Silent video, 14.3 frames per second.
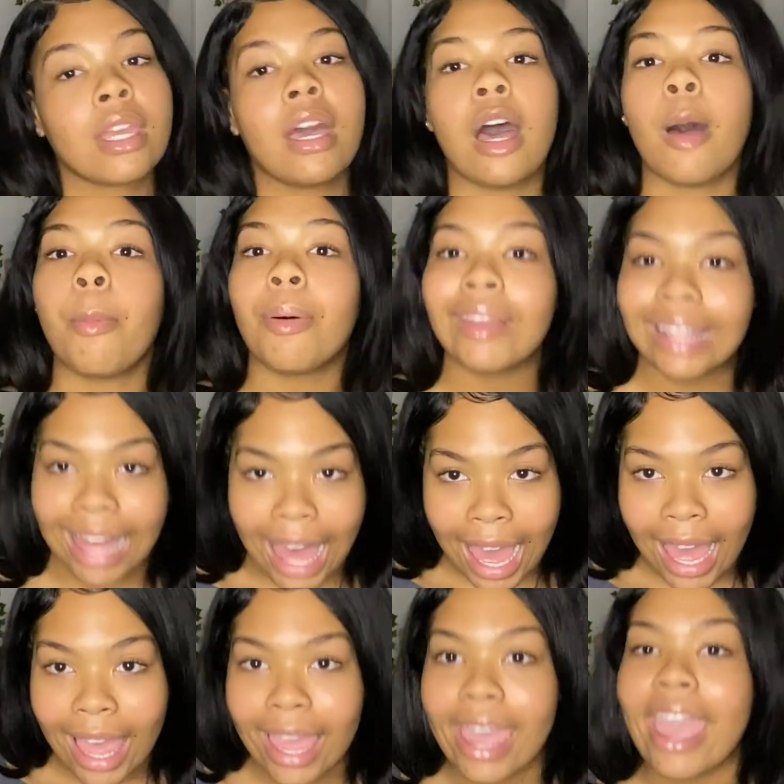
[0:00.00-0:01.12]

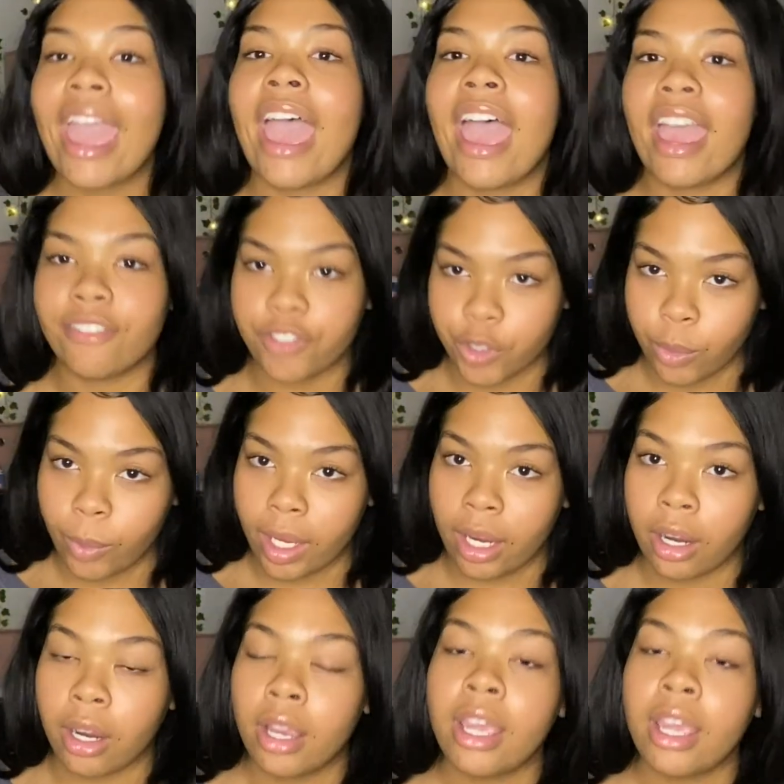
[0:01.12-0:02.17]
Apply everywhere.